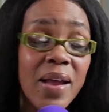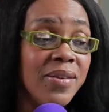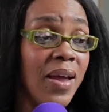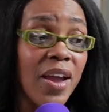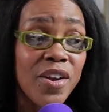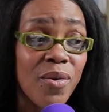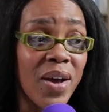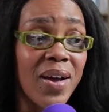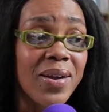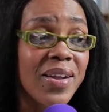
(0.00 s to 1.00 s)
You know
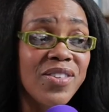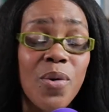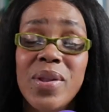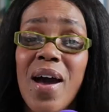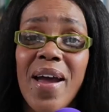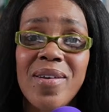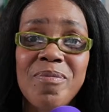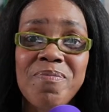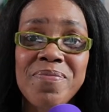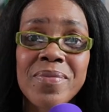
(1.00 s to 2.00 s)
what? Let's go with Kyle.
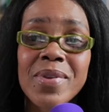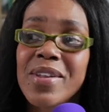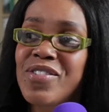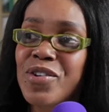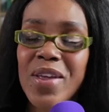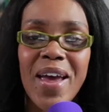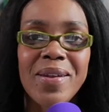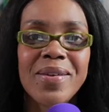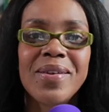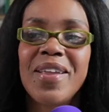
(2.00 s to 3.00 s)
Let's do that.
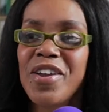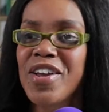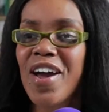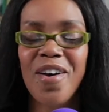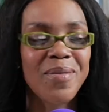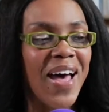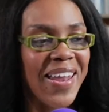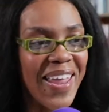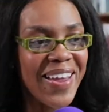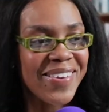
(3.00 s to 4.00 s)
There you go. I
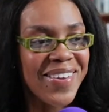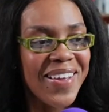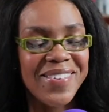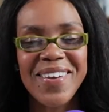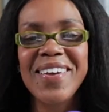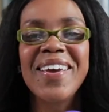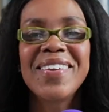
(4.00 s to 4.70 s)
like it, Tanja.